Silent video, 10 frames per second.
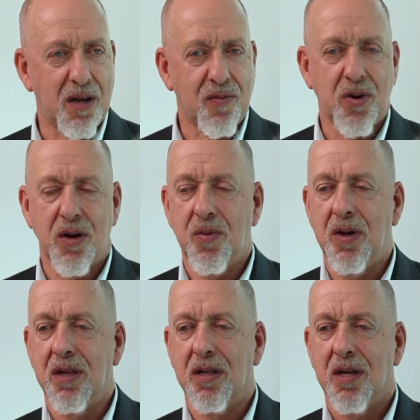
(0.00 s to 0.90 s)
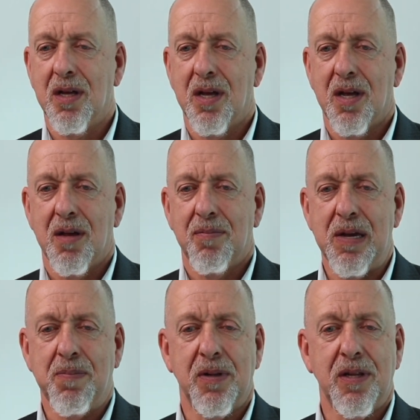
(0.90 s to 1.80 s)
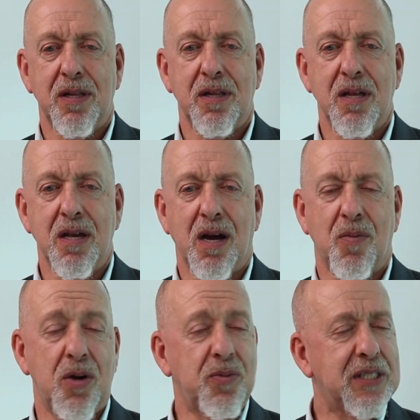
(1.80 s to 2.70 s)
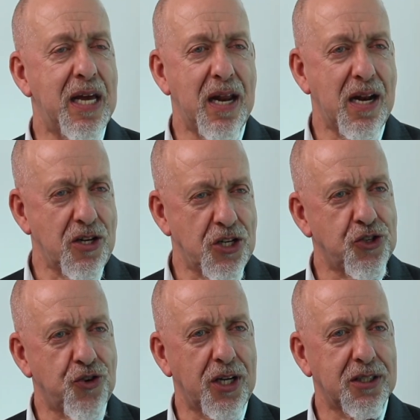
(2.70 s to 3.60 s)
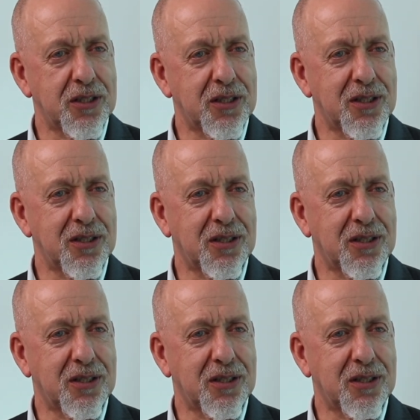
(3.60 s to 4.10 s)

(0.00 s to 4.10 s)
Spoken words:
I've worked with people I work with 10 NHS trusts.